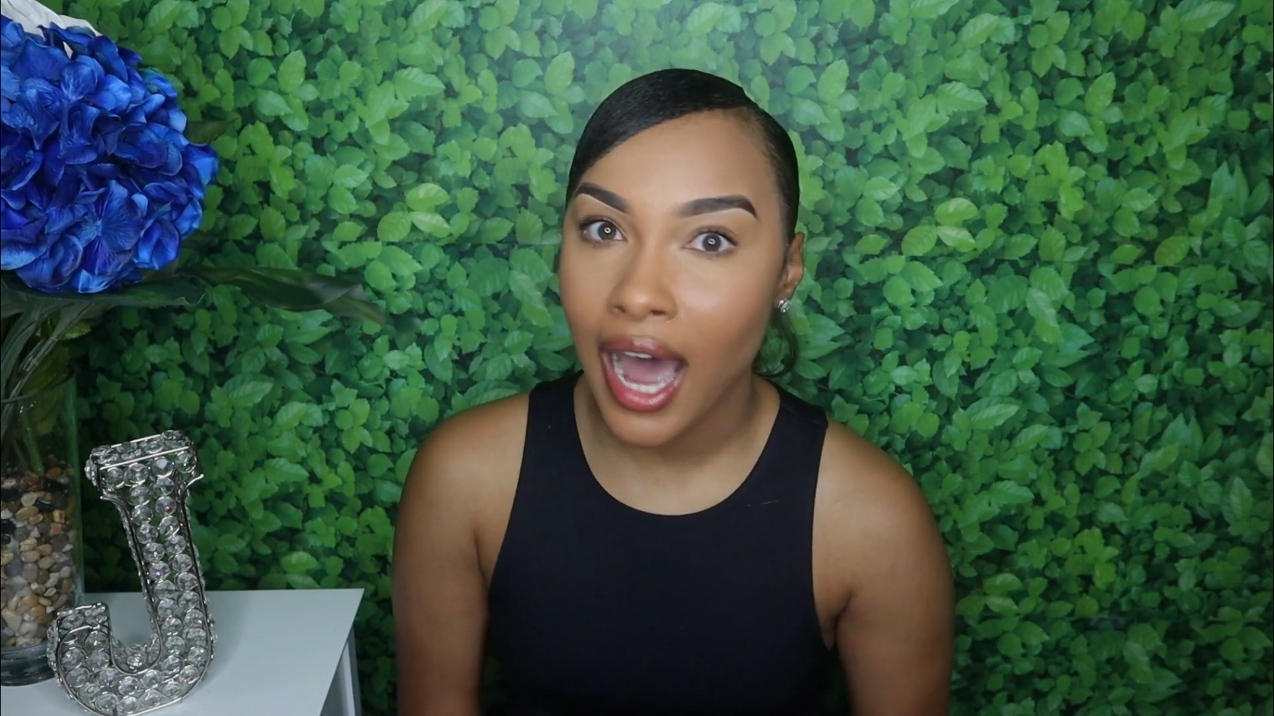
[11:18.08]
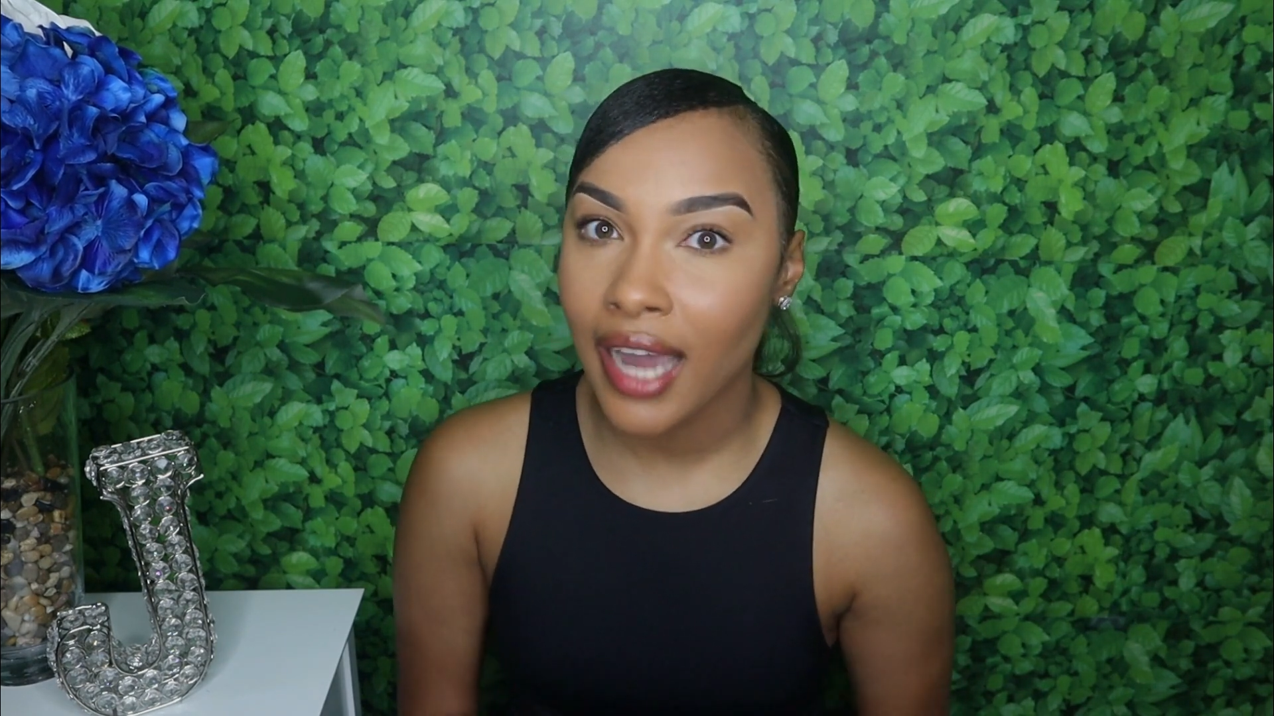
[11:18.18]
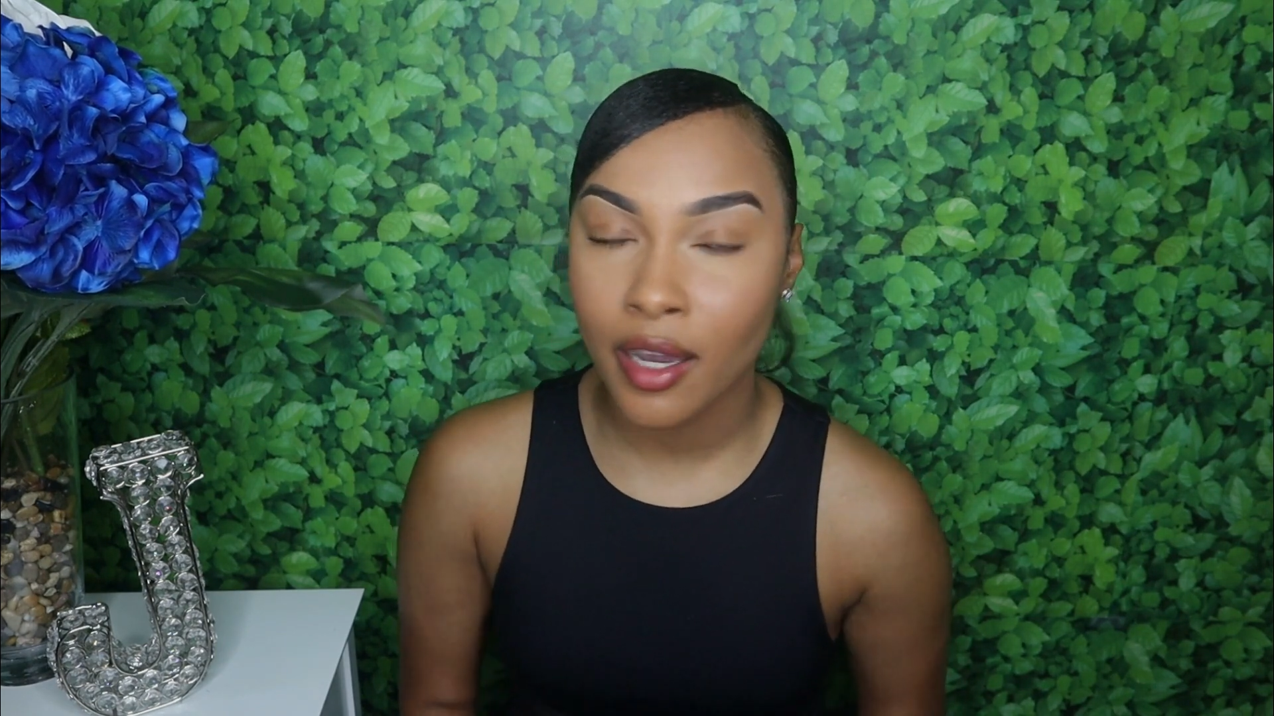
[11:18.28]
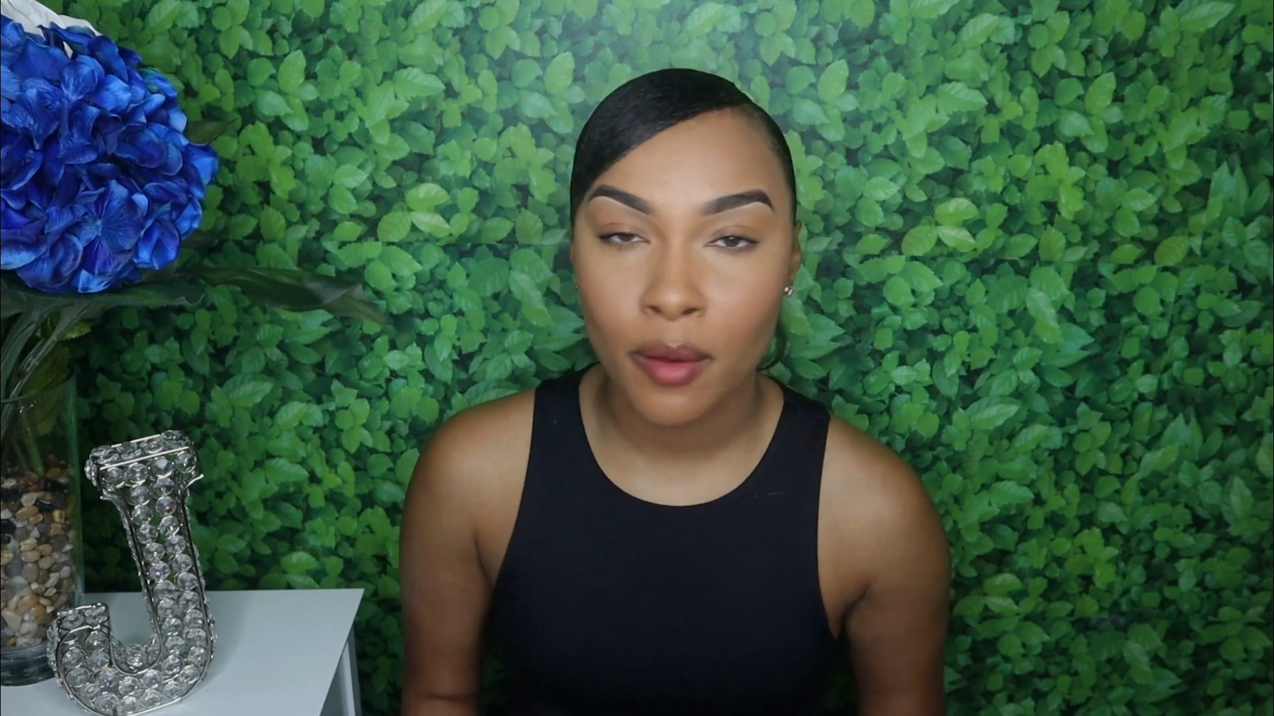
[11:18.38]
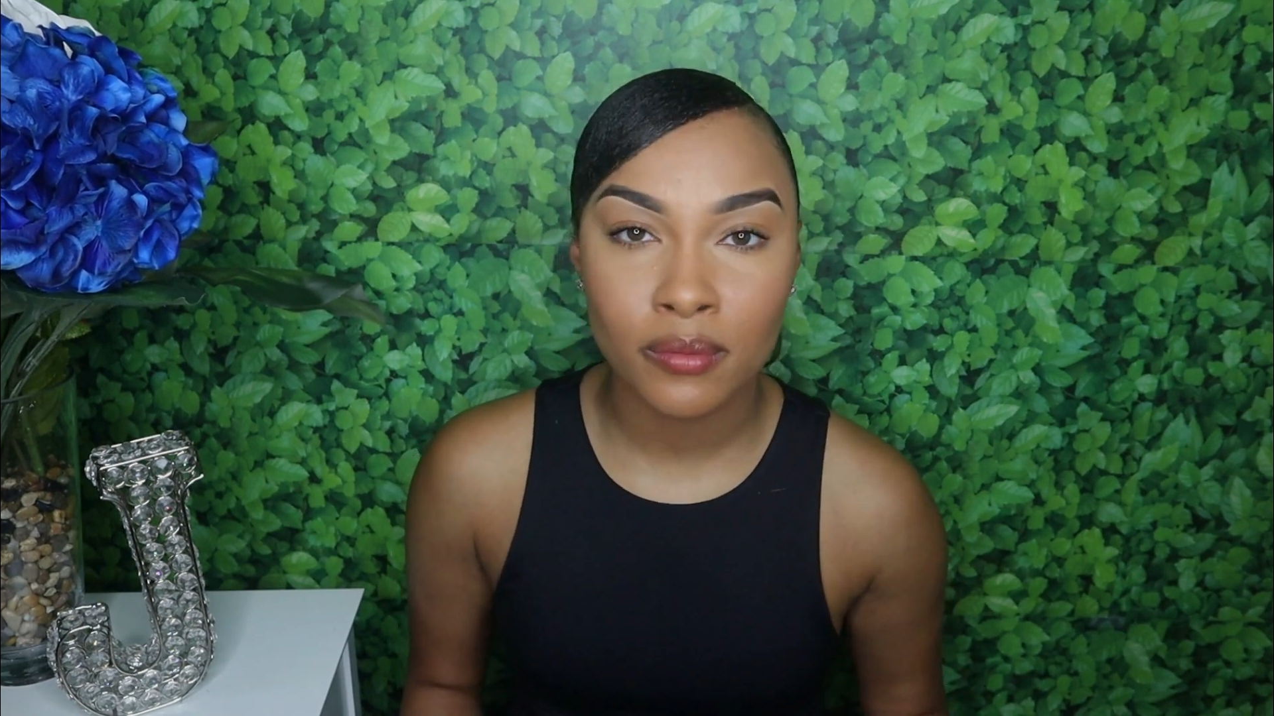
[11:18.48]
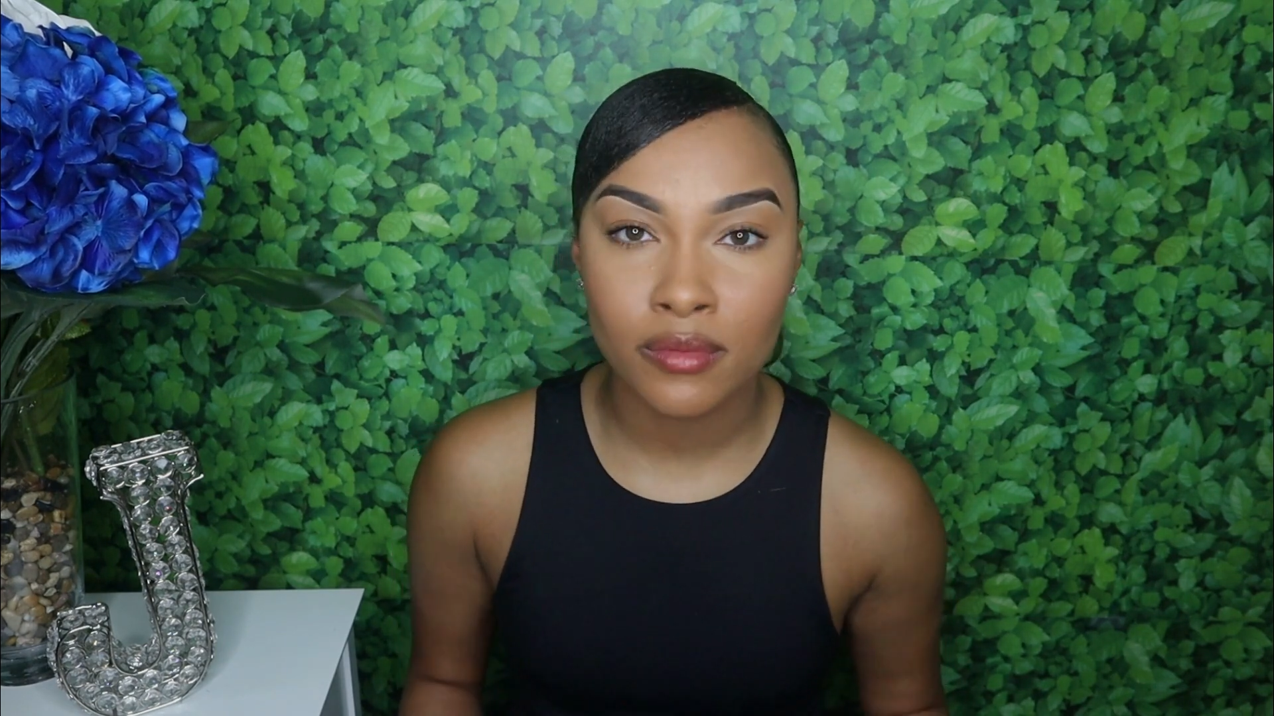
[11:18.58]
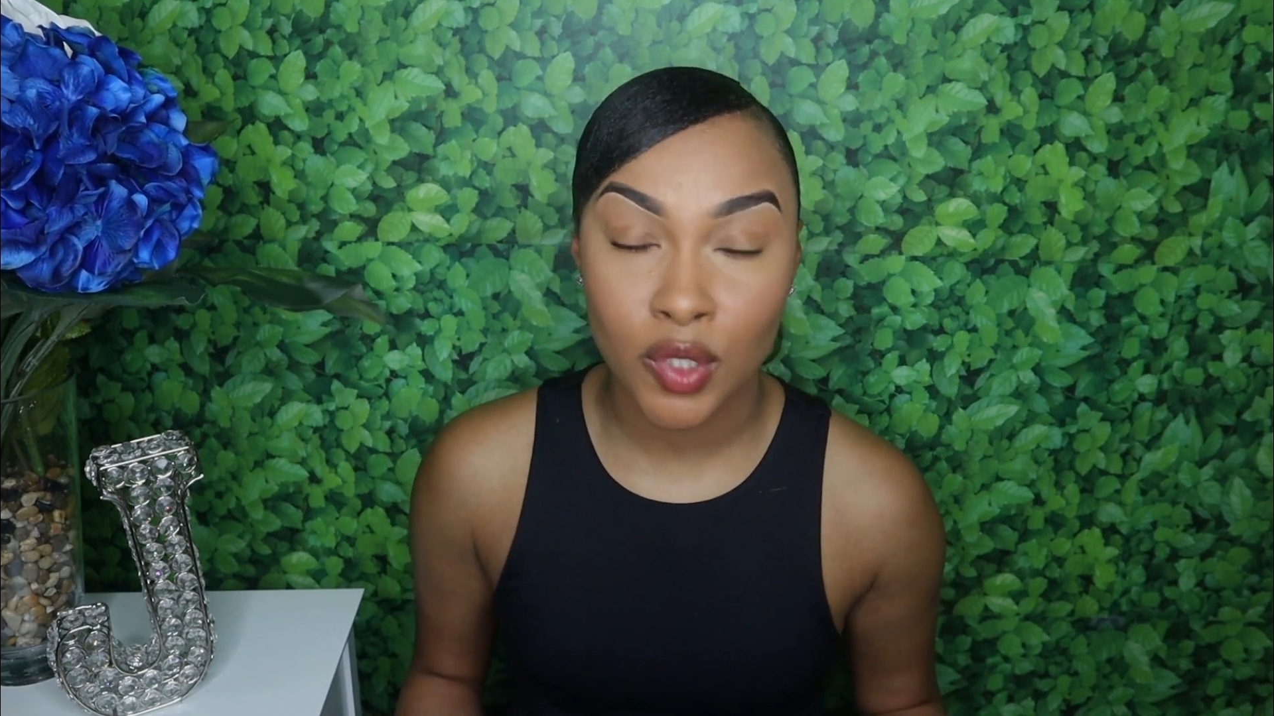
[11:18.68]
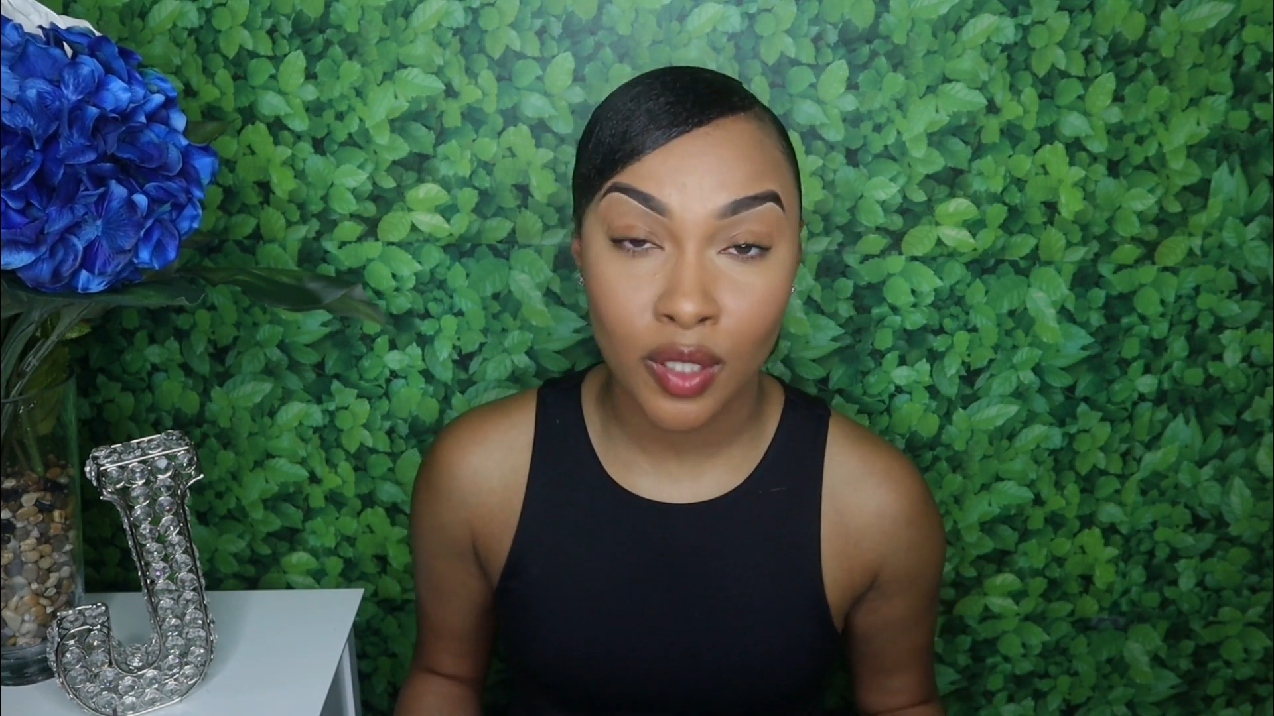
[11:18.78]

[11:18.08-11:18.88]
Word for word: I am